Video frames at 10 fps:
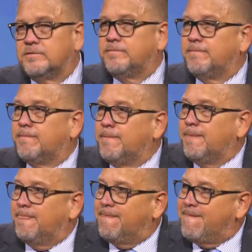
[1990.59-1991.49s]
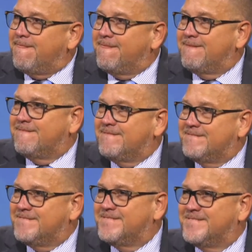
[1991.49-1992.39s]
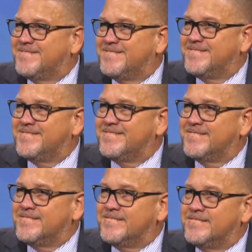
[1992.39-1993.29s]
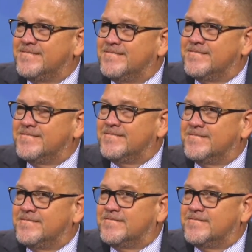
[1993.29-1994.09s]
(silence)